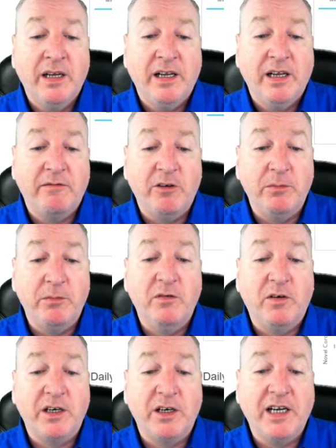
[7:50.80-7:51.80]
If we move
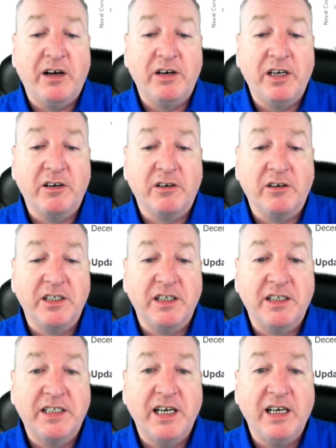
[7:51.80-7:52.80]
on down here to
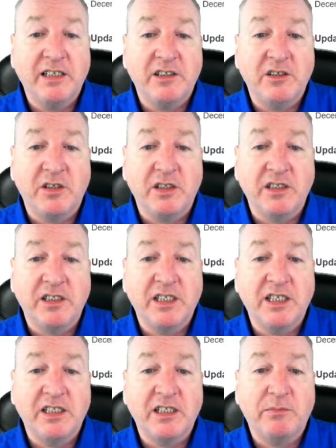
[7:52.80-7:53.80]
the deaths, you can
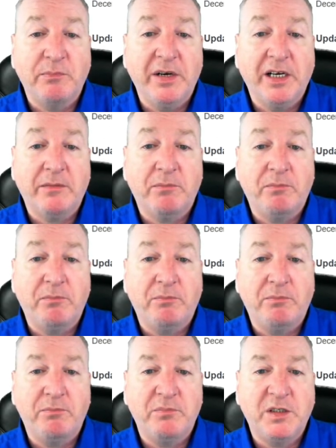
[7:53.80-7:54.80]
see this big
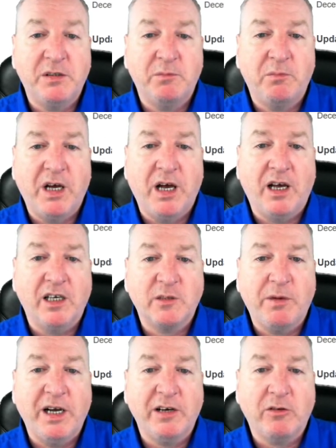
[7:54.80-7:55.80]

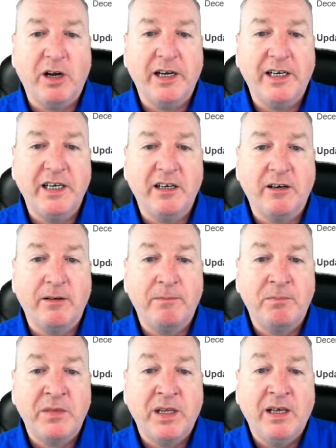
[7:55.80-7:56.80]
spike right here.
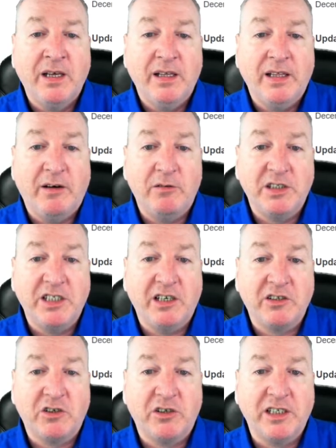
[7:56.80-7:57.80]
That was
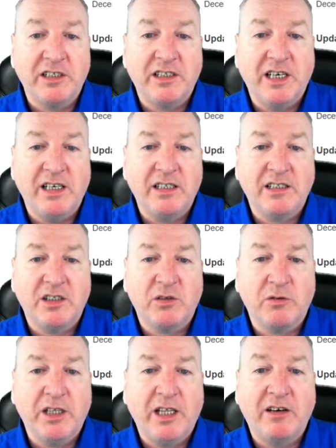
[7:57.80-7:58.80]
yesterday's deaths,
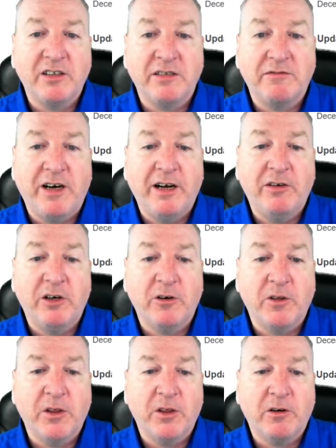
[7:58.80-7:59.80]

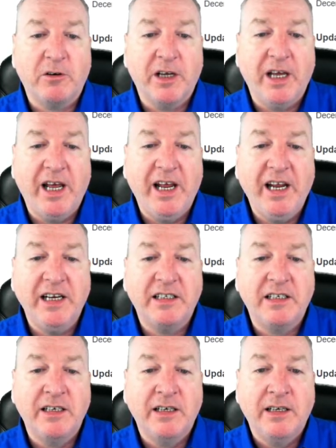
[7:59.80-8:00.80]
3,538.